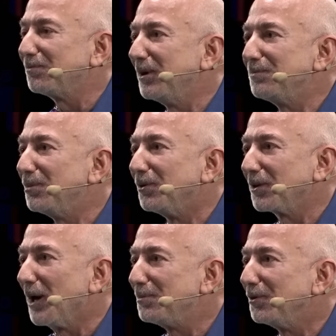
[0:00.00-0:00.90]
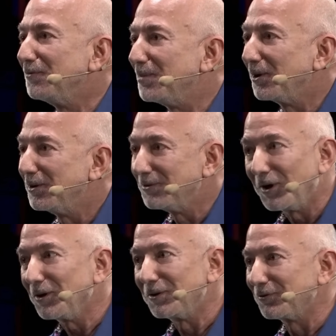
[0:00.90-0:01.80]
people a couple of $1 billion
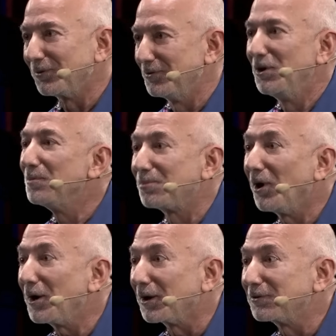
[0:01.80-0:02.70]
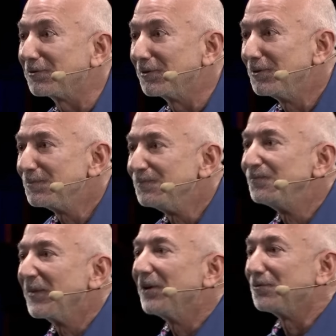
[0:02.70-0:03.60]
with no product.
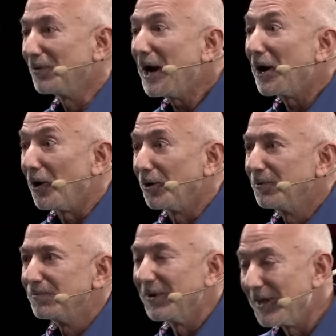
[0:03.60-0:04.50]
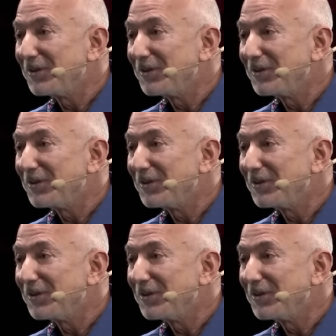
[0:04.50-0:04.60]
It's rare, and